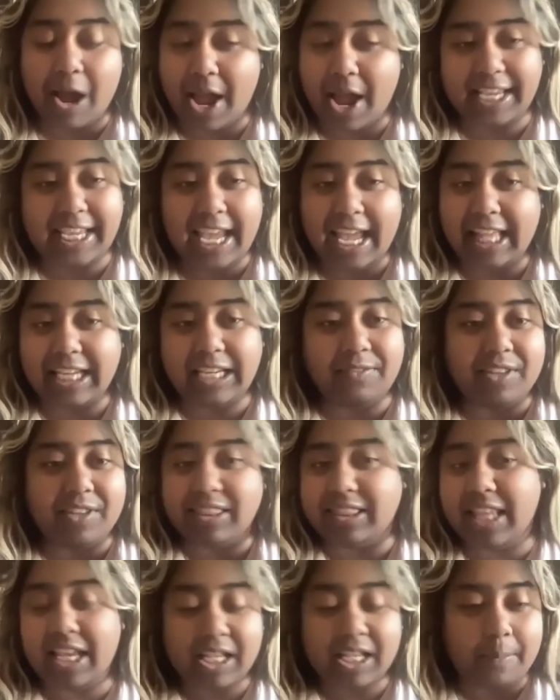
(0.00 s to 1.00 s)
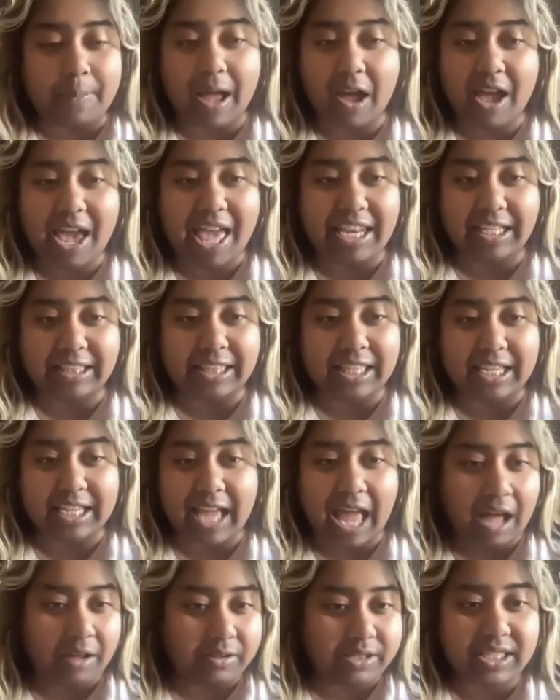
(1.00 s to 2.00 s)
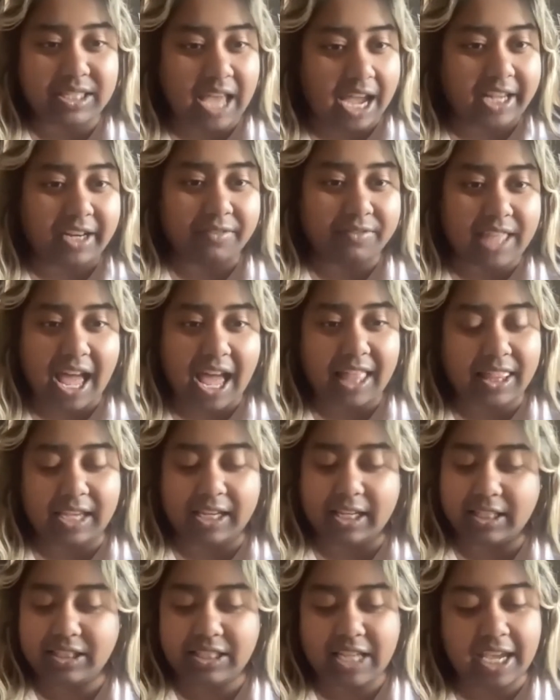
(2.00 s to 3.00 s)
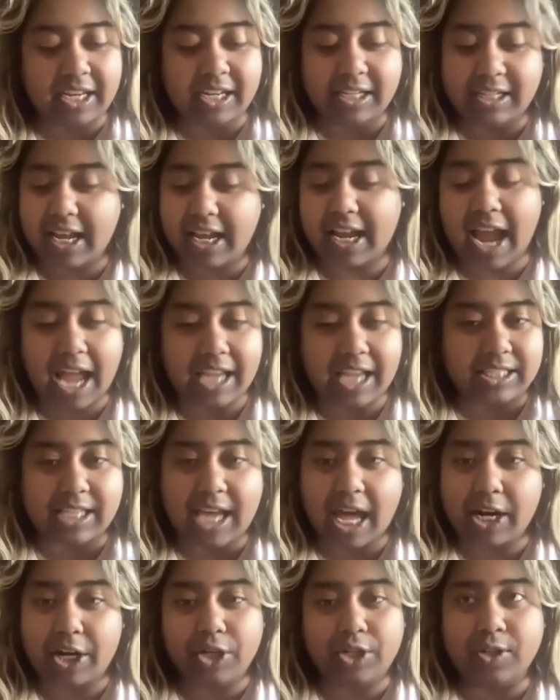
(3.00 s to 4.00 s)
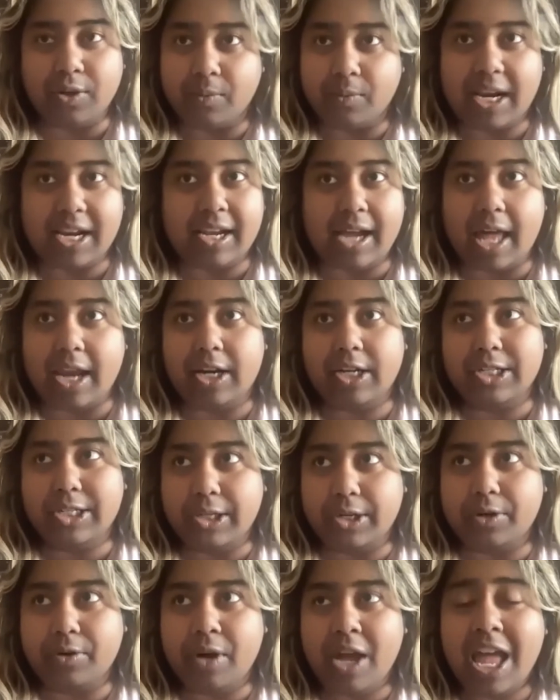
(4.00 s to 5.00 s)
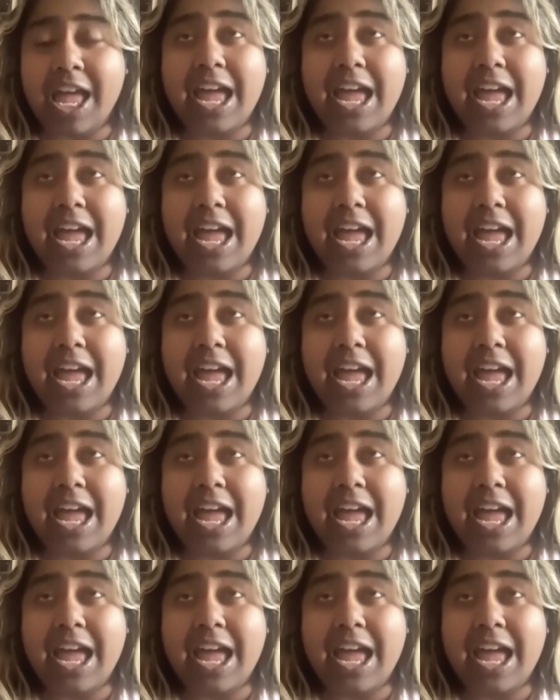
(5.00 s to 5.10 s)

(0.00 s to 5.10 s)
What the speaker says: I can't even think about anything outside of that. Like, day to day, I just got to do what I got to do.